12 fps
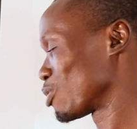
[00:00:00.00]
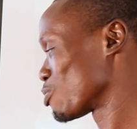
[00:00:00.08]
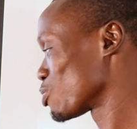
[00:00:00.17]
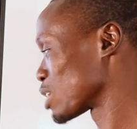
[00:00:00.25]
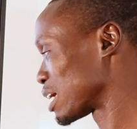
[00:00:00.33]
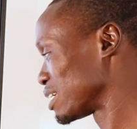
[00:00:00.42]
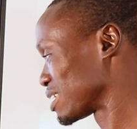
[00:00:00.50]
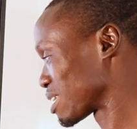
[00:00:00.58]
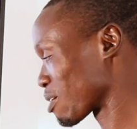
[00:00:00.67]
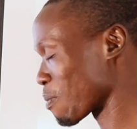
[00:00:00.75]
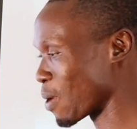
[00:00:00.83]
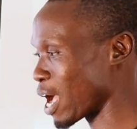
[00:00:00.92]
Okay, those are the
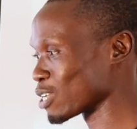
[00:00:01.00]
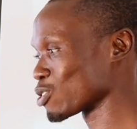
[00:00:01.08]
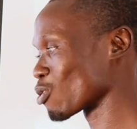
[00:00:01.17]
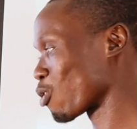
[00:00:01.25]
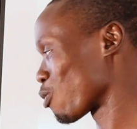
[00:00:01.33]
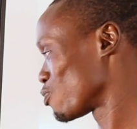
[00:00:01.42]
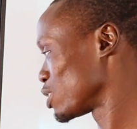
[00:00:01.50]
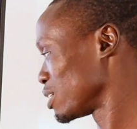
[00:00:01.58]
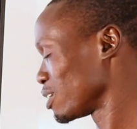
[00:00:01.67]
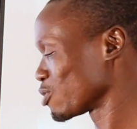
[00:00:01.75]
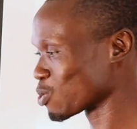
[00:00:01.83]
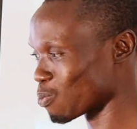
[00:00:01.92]
three parts of
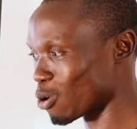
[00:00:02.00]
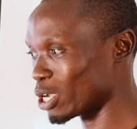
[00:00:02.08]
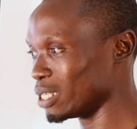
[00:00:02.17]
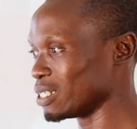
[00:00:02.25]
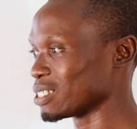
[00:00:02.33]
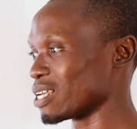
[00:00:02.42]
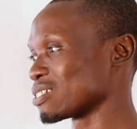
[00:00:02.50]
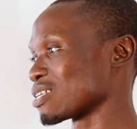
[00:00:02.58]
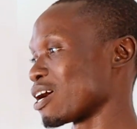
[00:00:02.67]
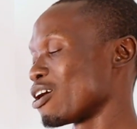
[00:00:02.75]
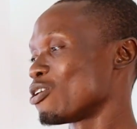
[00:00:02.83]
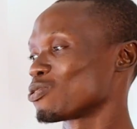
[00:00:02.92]
the small
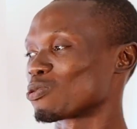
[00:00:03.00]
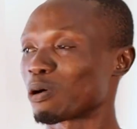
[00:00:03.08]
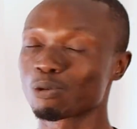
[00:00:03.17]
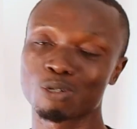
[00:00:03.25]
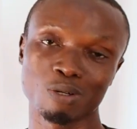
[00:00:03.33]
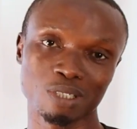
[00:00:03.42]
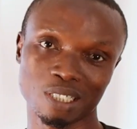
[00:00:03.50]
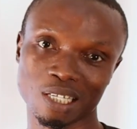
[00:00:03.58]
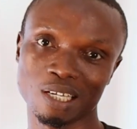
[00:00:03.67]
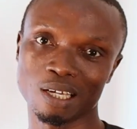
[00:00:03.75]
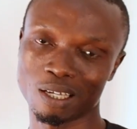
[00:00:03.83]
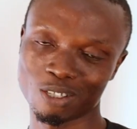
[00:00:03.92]
intestine. So option
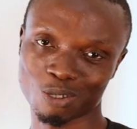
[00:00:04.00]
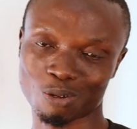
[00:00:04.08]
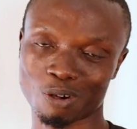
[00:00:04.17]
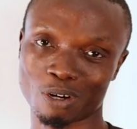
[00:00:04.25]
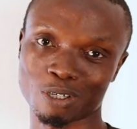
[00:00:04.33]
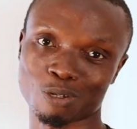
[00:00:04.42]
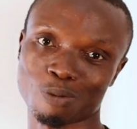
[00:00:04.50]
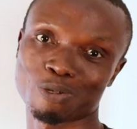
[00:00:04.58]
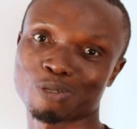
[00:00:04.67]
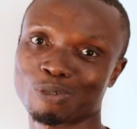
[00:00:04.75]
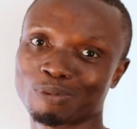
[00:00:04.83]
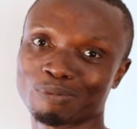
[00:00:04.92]
D is the correct option.